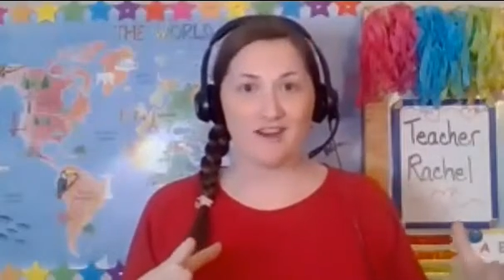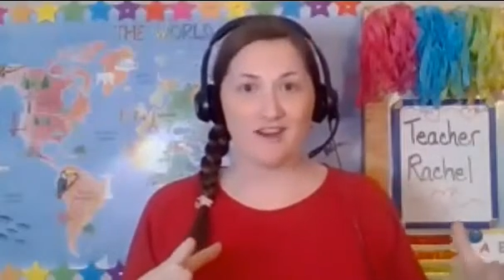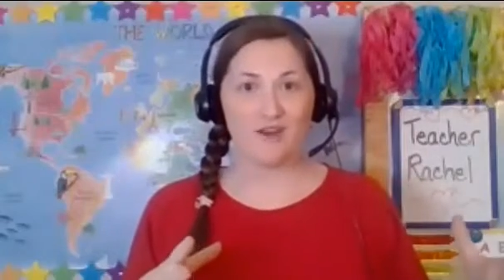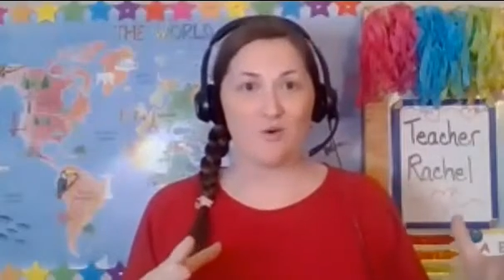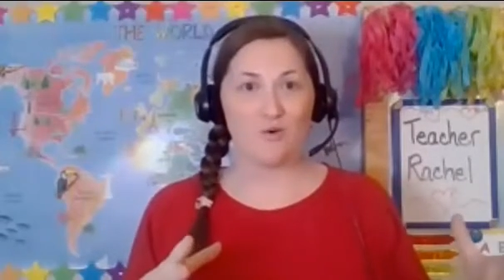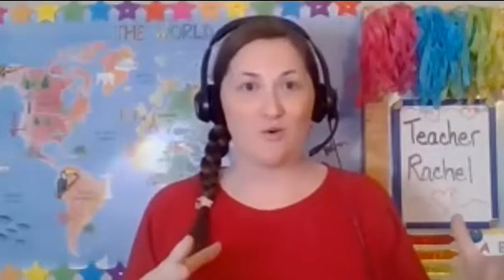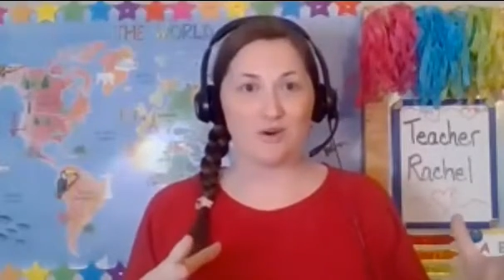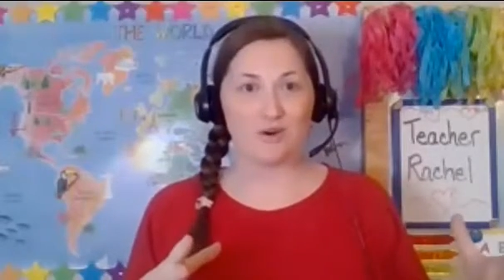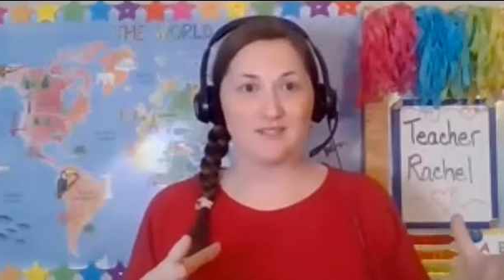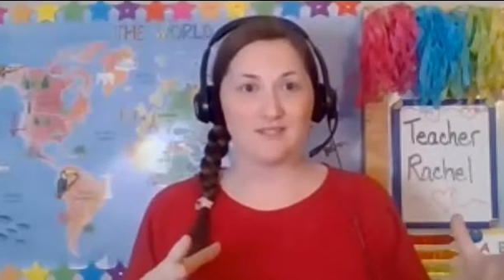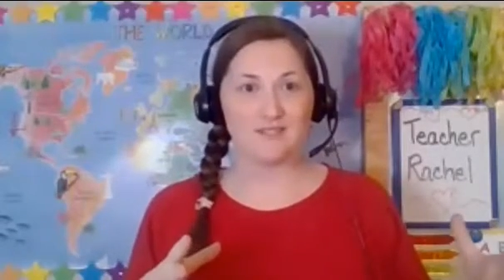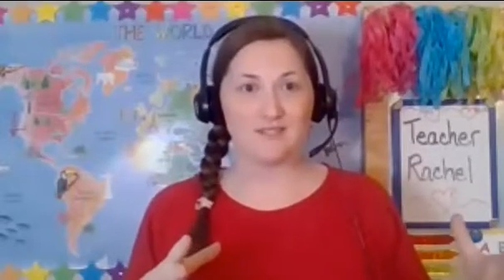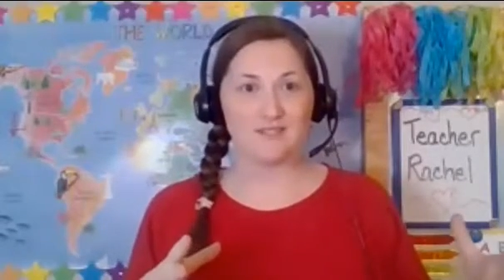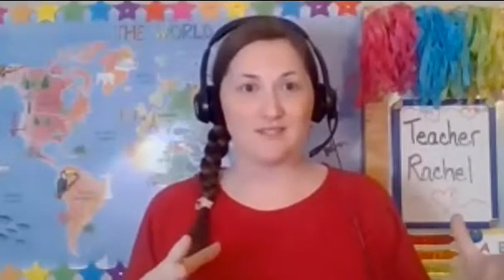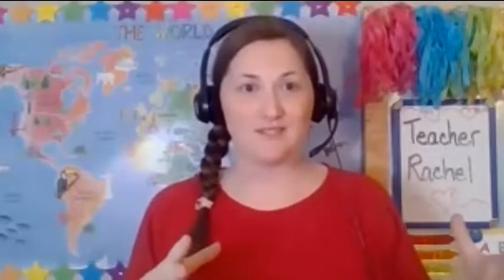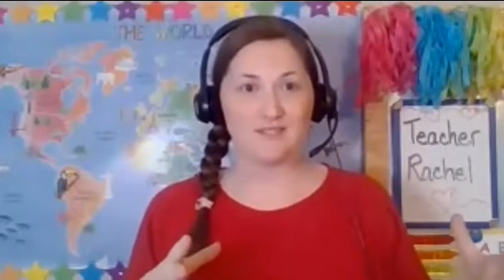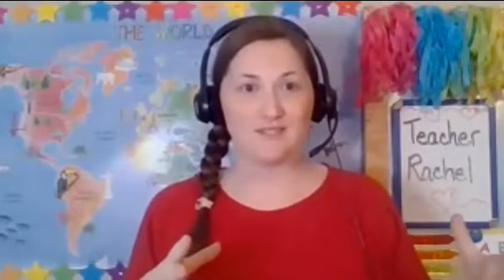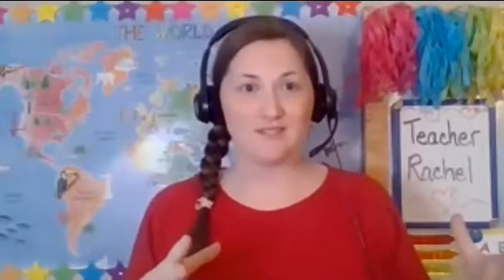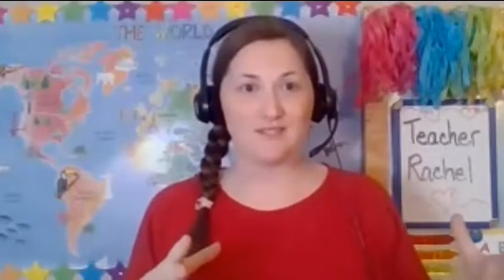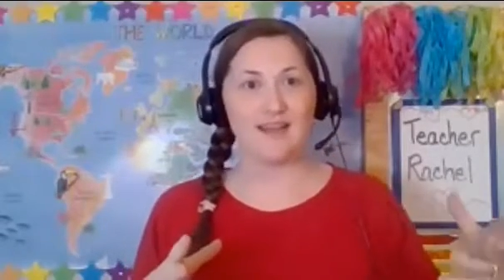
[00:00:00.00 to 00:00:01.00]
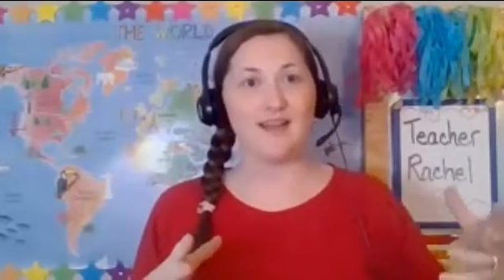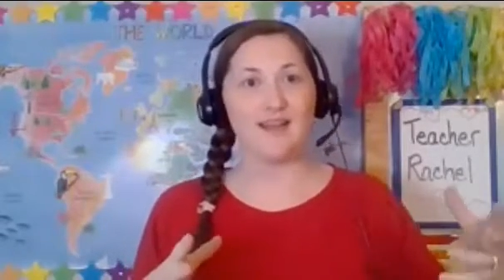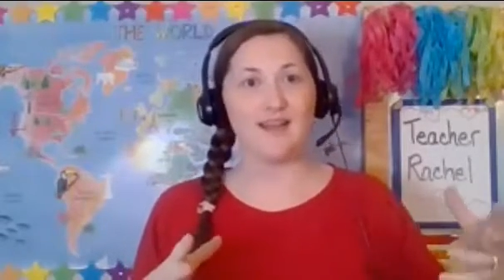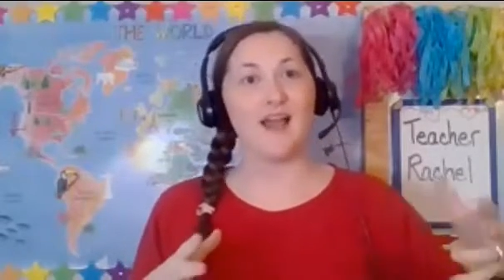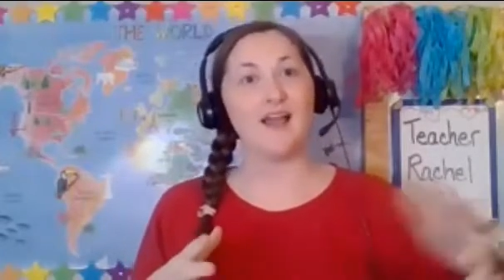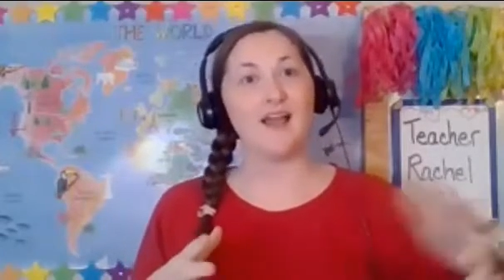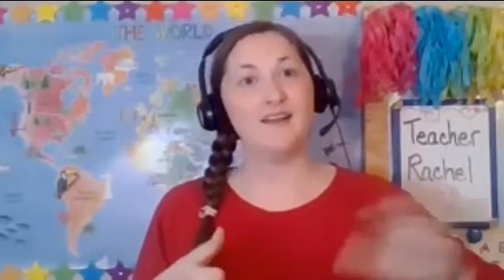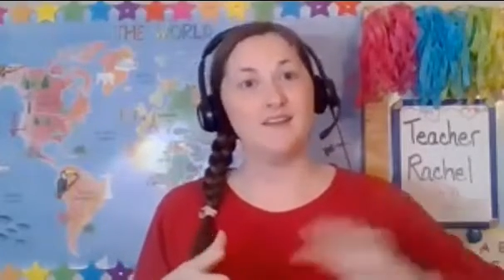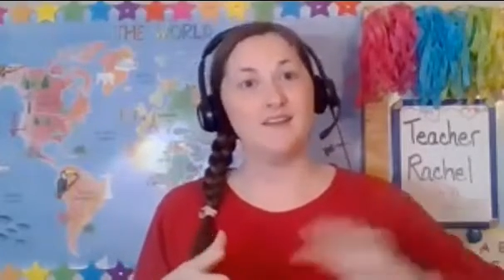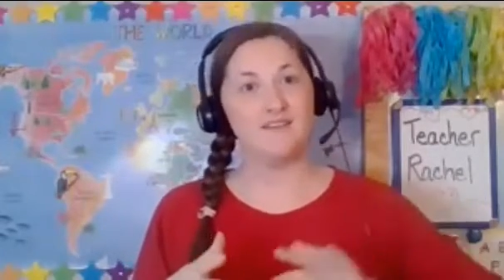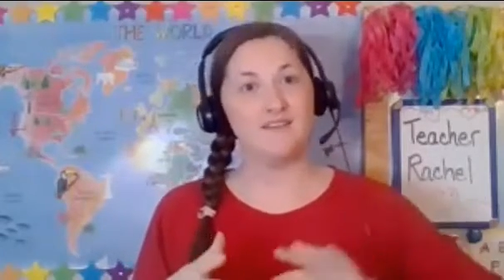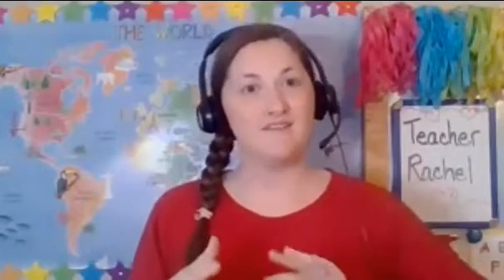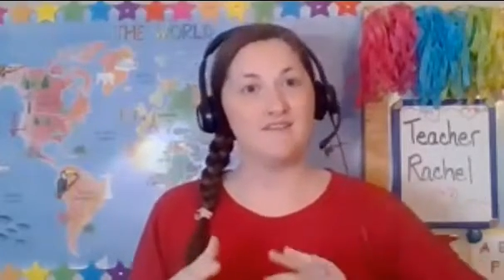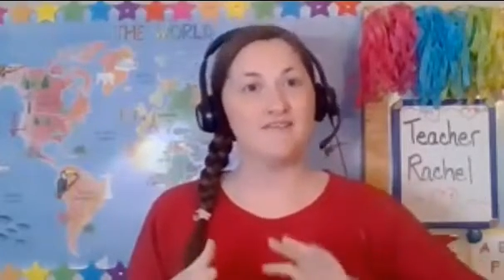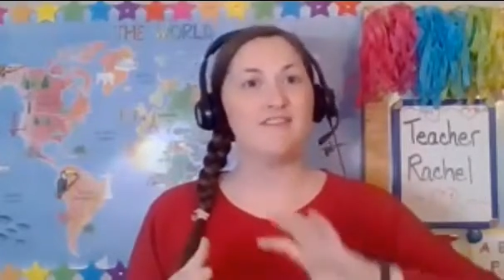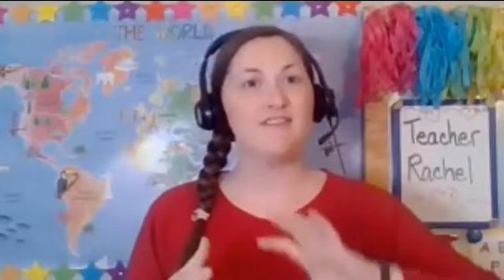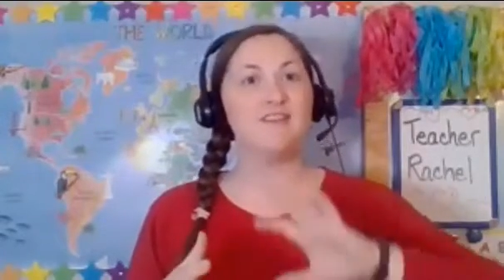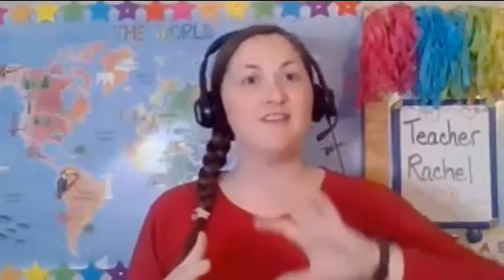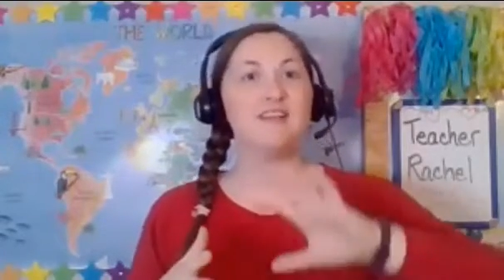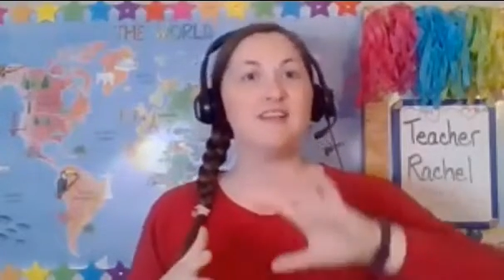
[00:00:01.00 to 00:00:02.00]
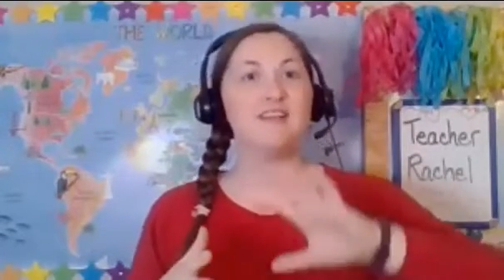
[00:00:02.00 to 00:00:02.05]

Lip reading: courses in that and kind of